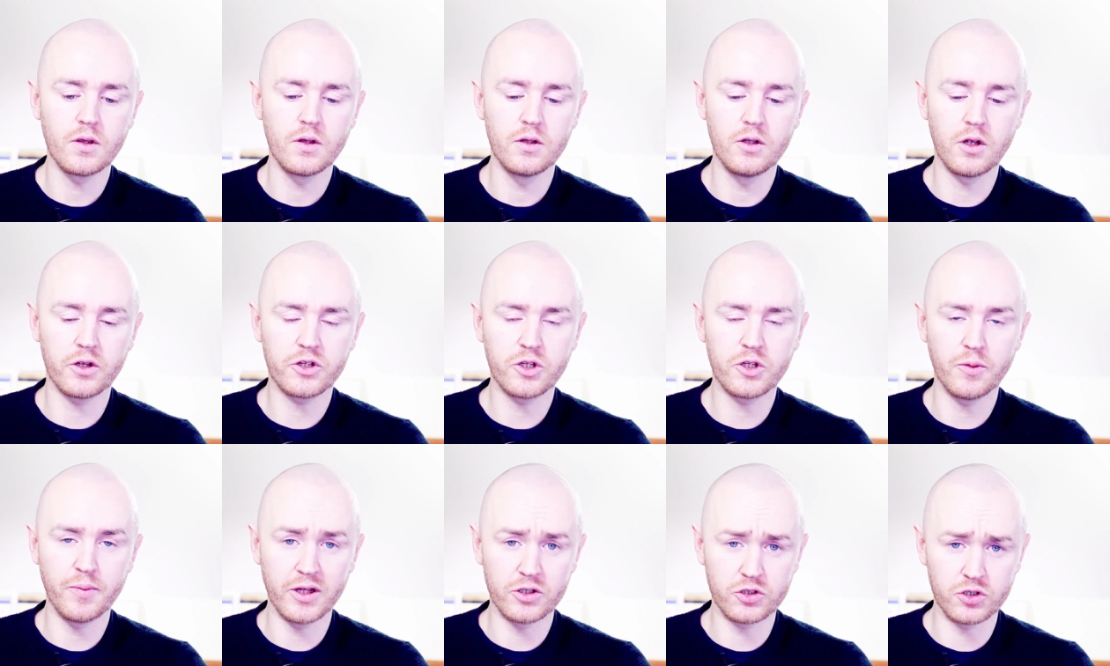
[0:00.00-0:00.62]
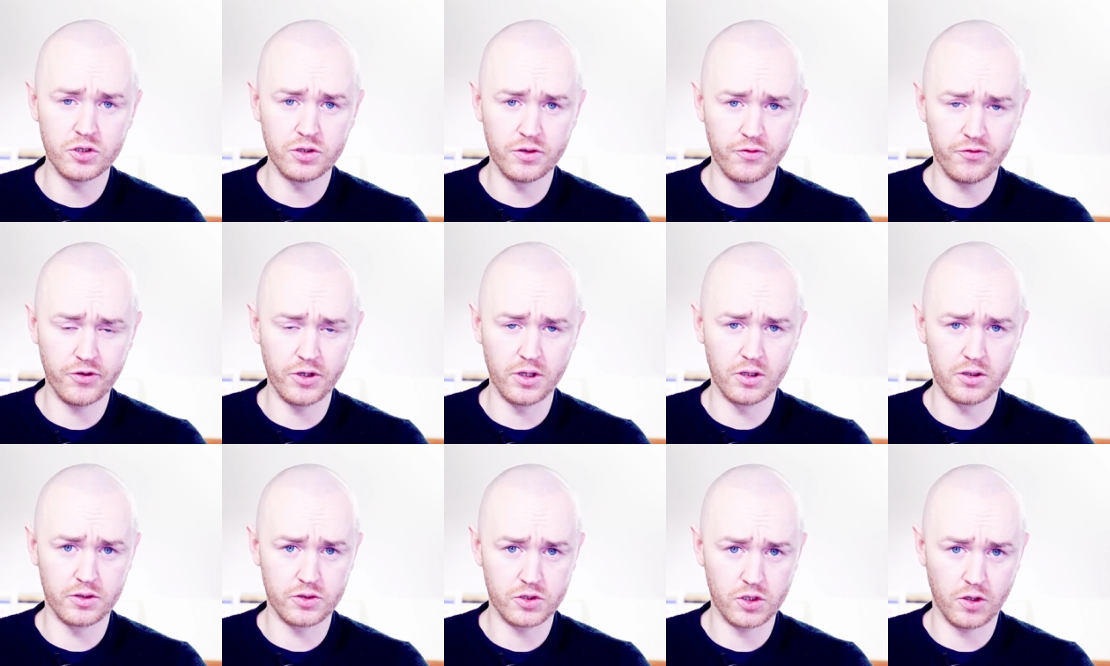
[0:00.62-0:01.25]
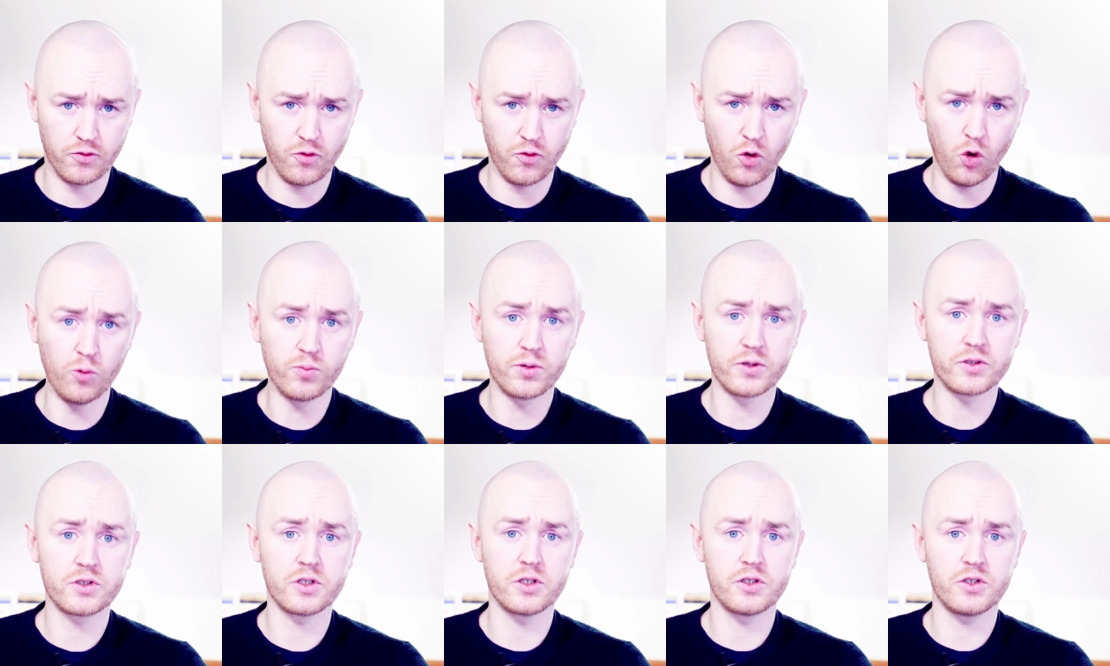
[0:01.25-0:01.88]
Not to mention the feelings of
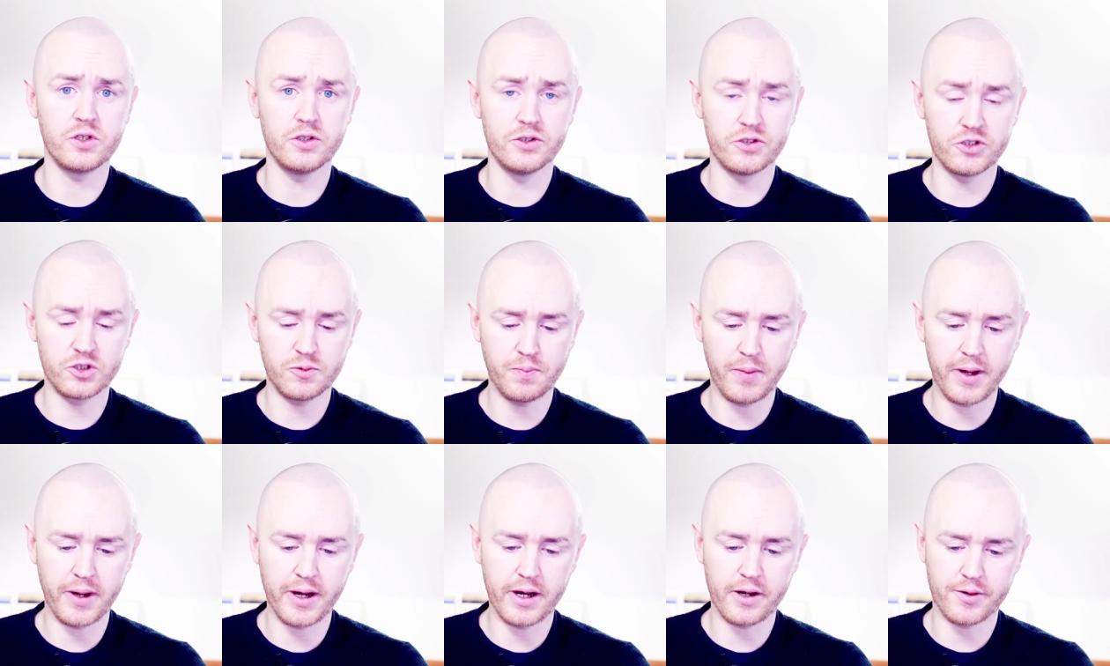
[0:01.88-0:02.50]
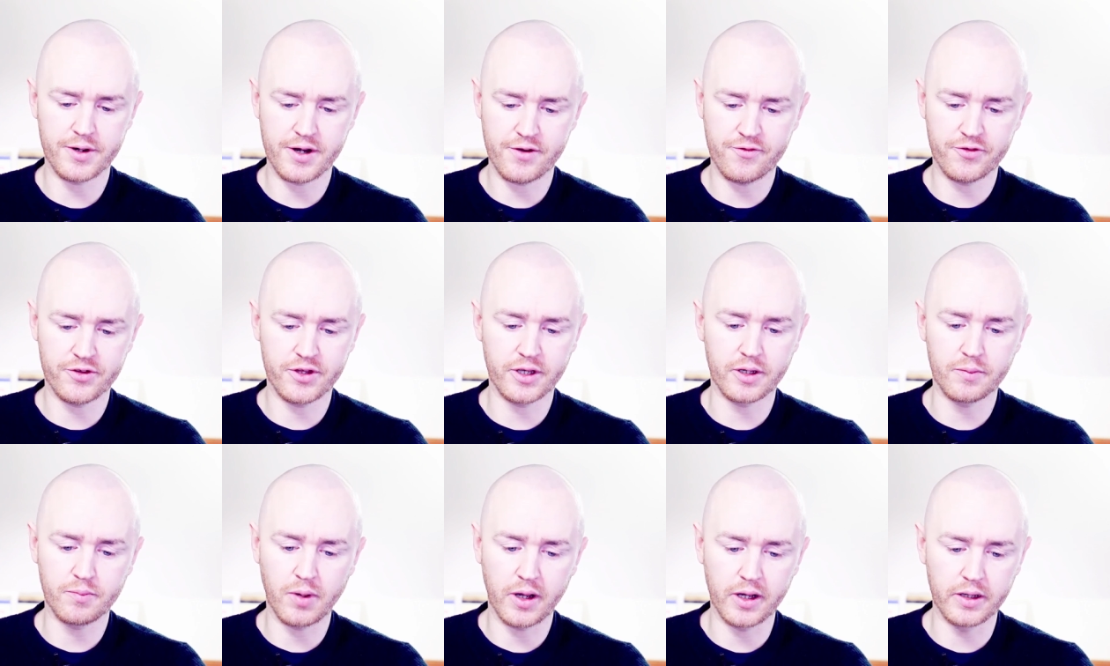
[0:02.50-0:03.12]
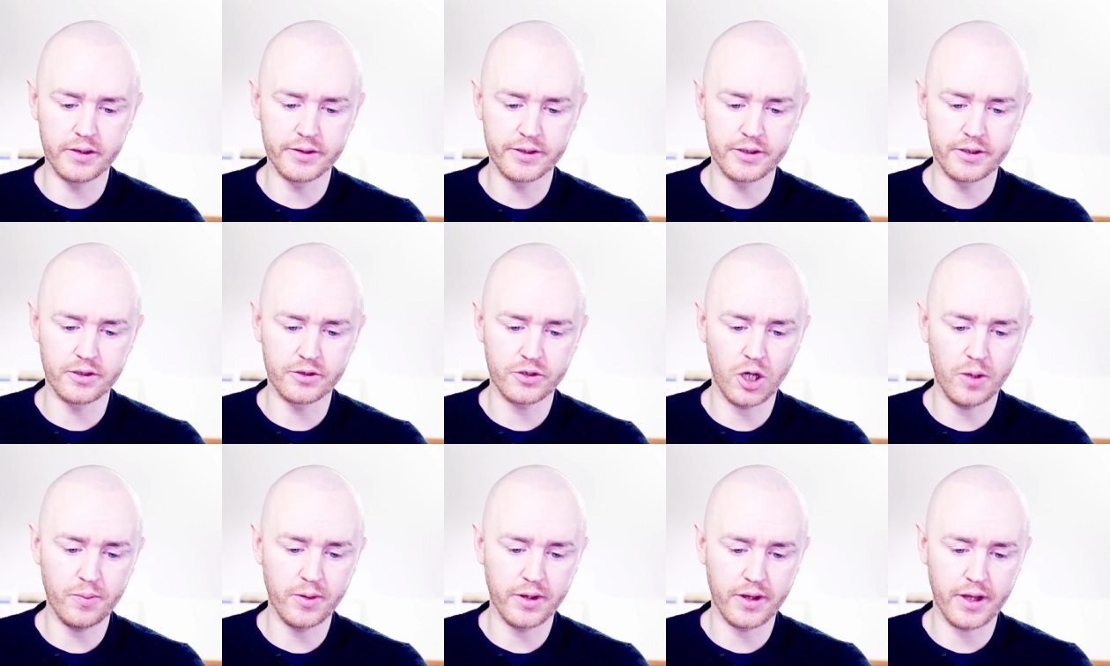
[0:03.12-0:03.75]
hopelessness and despair and everything piled in on
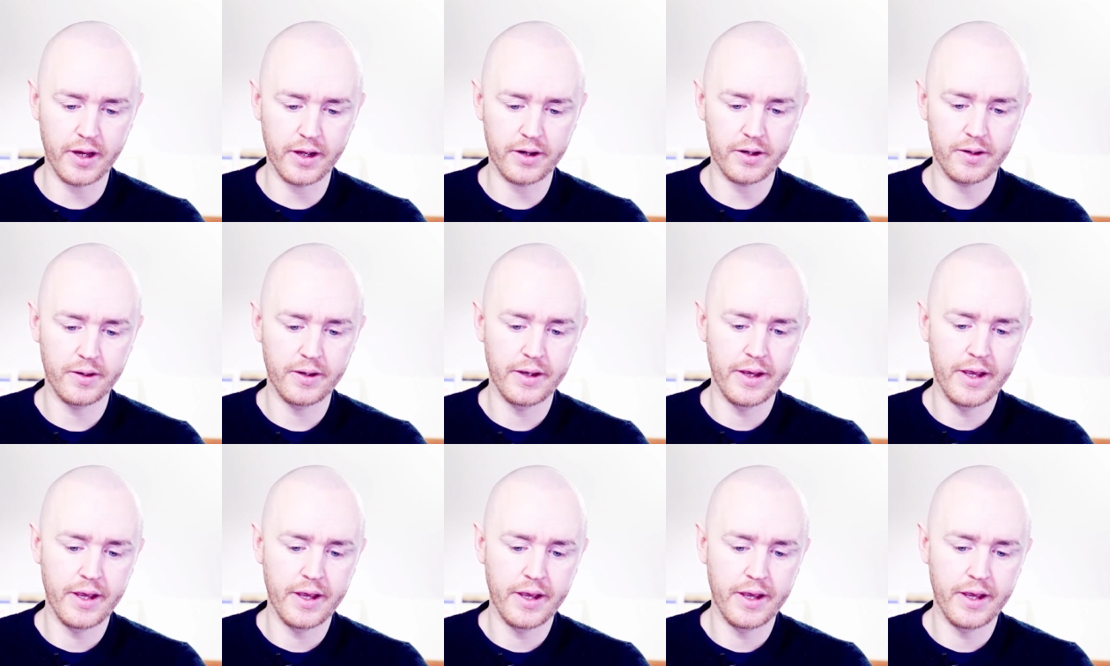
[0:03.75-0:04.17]
top of that.